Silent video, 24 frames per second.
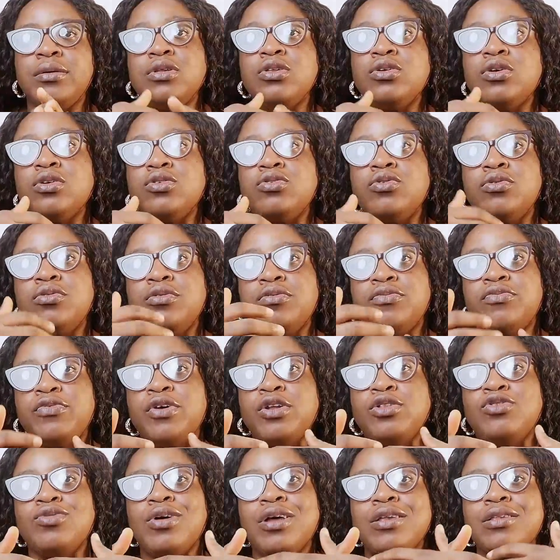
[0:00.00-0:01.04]
It's also
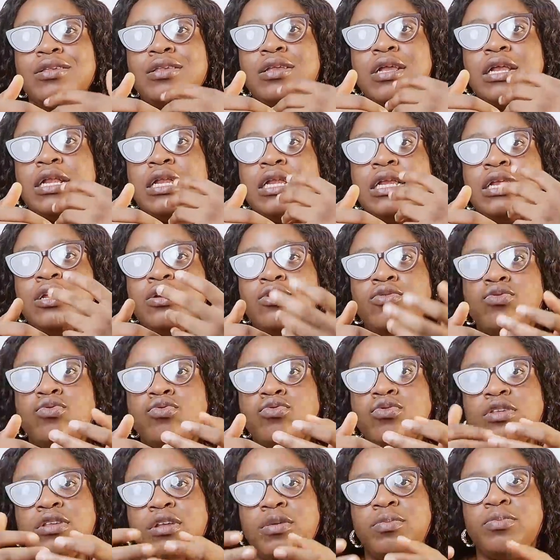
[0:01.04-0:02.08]
referred to as
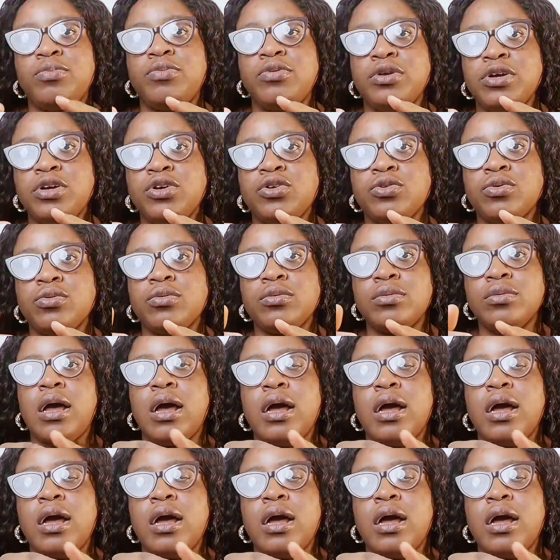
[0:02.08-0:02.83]
legal separation.